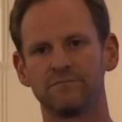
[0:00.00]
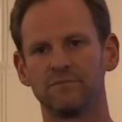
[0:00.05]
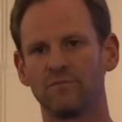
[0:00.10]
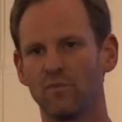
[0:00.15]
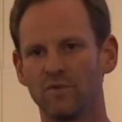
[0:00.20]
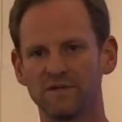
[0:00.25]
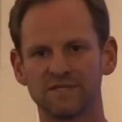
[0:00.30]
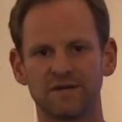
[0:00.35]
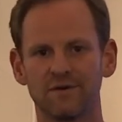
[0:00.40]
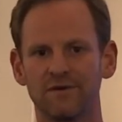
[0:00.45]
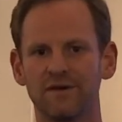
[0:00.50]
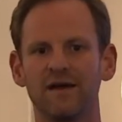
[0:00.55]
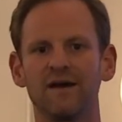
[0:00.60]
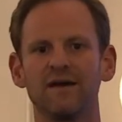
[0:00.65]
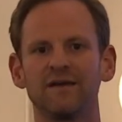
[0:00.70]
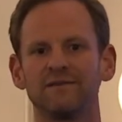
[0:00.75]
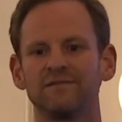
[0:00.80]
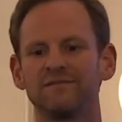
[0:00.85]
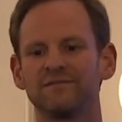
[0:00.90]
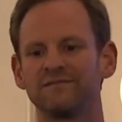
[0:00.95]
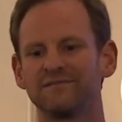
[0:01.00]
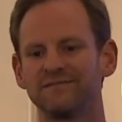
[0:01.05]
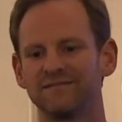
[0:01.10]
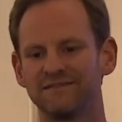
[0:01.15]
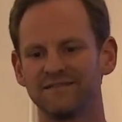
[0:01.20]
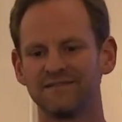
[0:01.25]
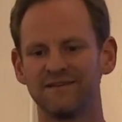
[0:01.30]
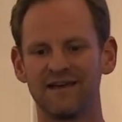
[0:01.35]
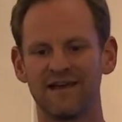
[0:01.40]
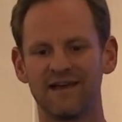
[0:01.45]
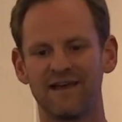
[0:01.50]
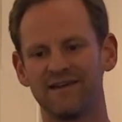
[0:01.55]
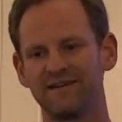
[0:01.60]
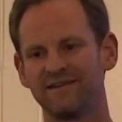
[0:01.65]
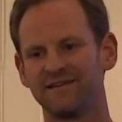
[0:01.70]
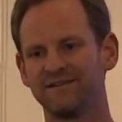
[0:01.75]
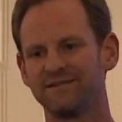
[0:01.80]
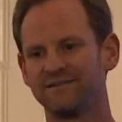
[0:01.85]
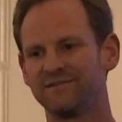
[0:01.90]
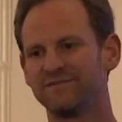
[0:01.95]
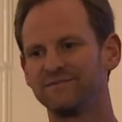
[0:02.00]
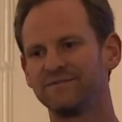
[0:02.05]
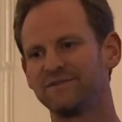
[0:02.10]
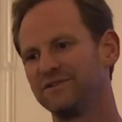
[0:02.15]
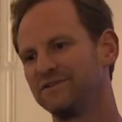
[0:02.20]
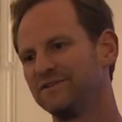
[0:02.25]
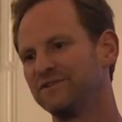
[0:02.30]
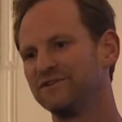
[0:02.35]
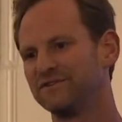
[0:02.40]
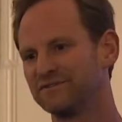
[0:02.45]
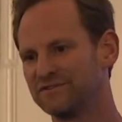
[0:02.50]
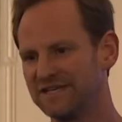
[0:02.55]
what's going on? Your